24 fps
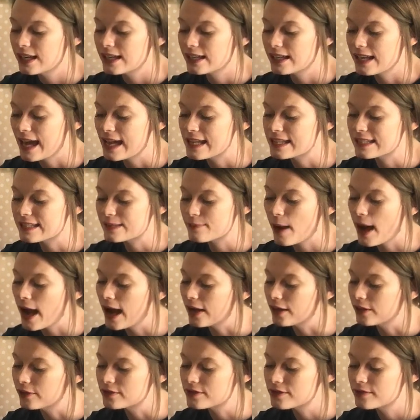Kate
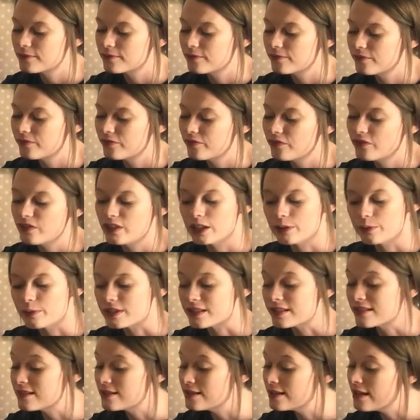smiled. There
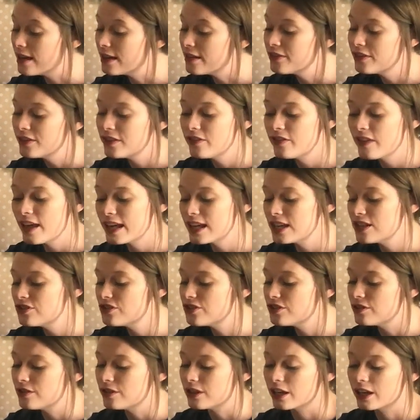was nothing they could
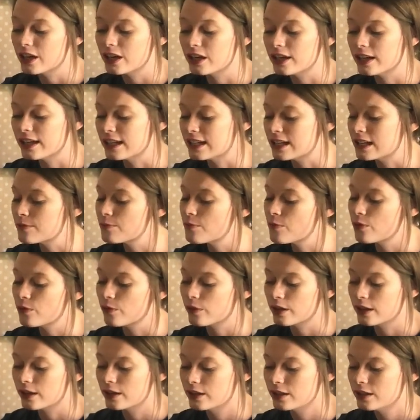do to her
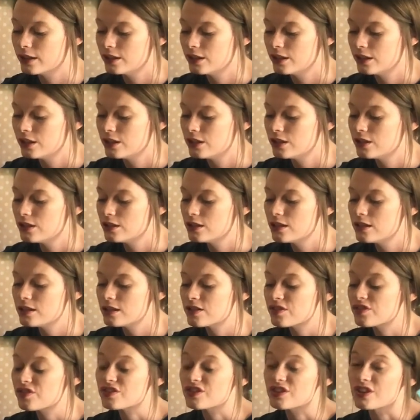anymore.
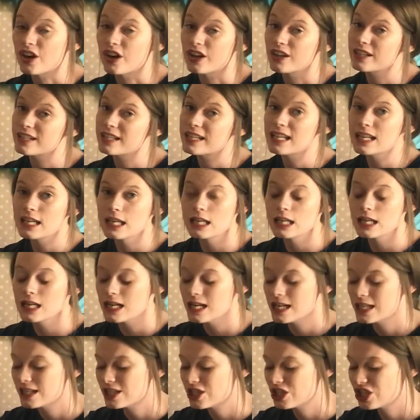Start digging,
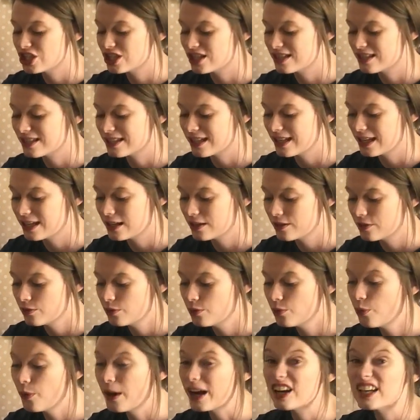she said.
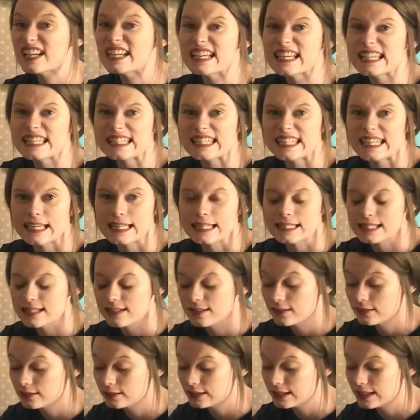Where is it?
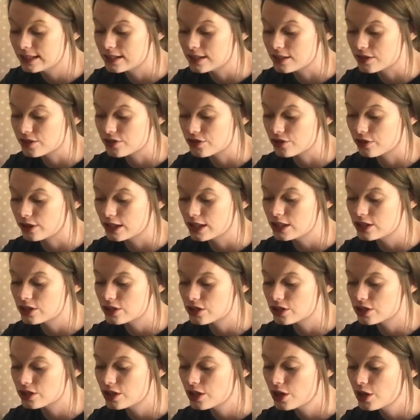Linda
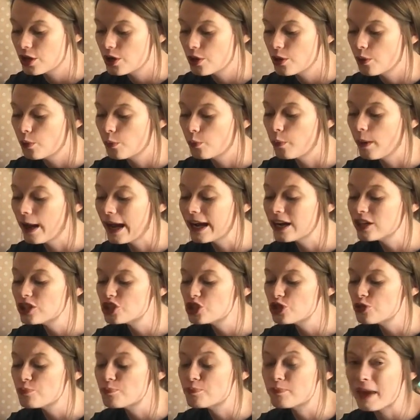screeched.
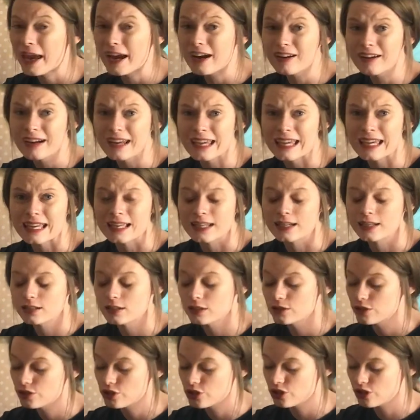Where'd you bury it?
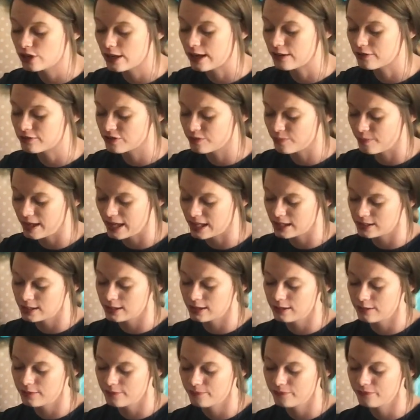Trout
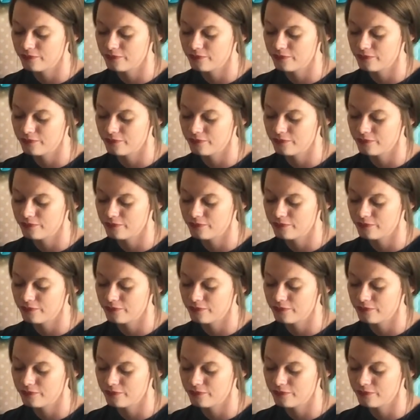demanded.